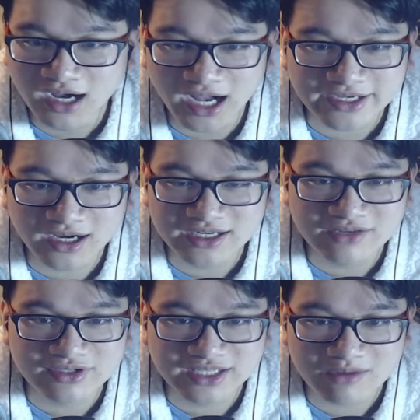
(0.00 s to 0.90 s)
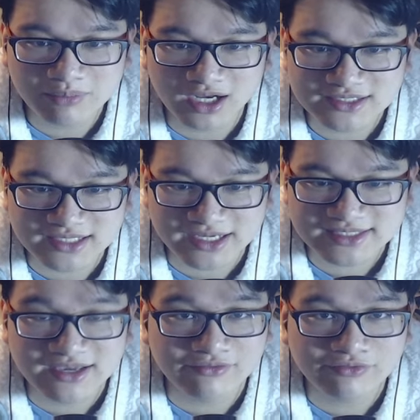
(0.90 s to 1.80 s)
I can't even get past like
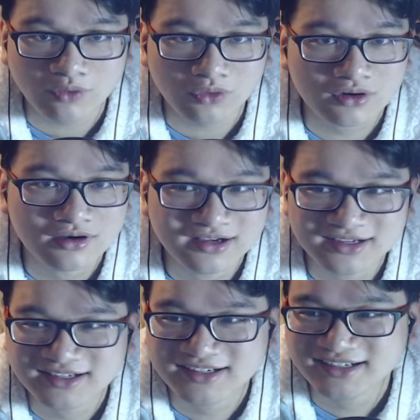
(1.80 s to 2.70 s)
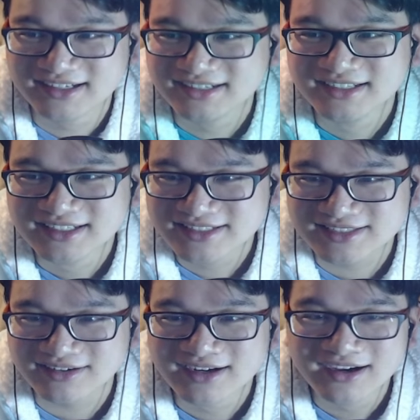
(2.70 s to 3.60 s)
tier 4.
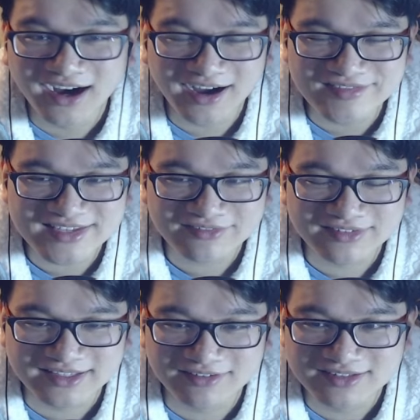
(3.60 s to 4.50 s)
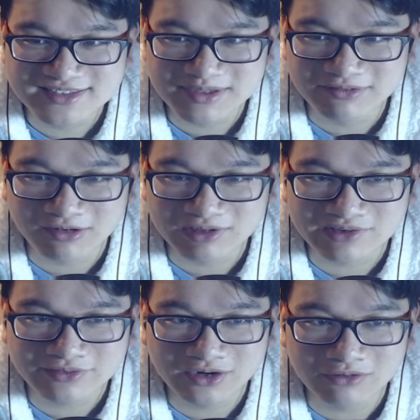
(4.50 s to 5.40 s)
So I'm definitely going to be rolling
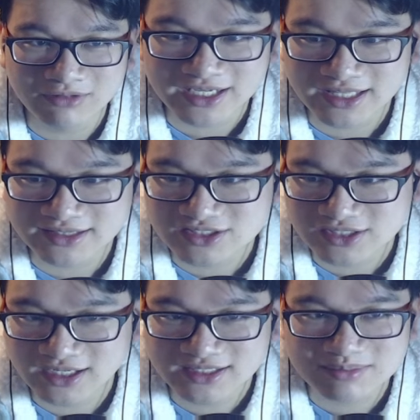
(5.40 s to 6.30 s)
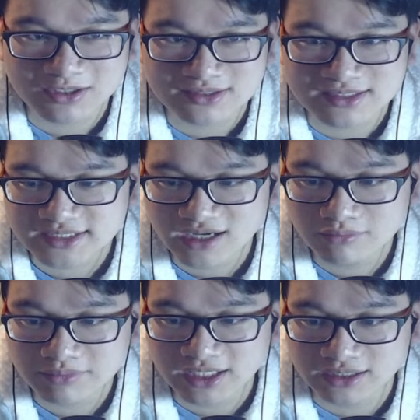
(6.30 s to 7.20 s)
for her I get the chance, because it's going to help
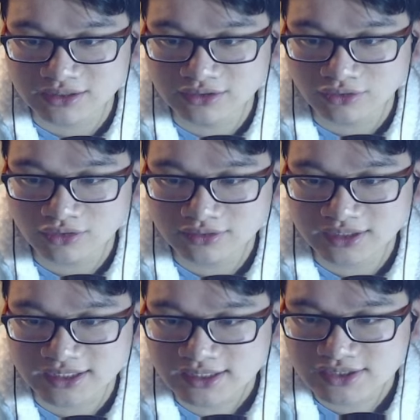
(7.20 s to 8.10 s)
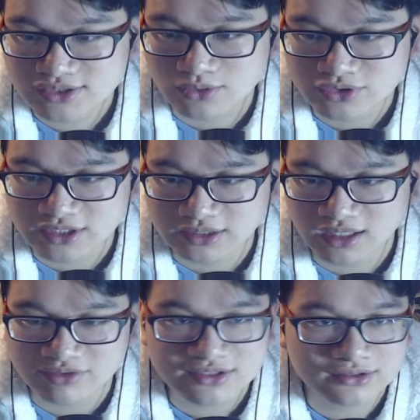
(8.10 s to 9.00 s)
me in not only Scorching
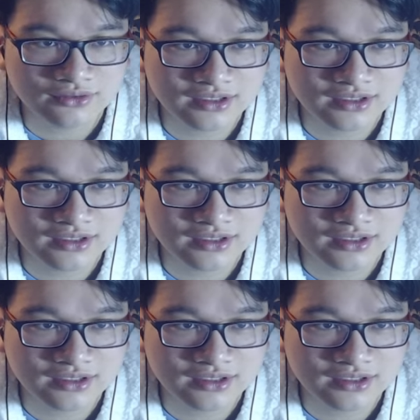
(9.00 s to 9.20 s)
Lava Stone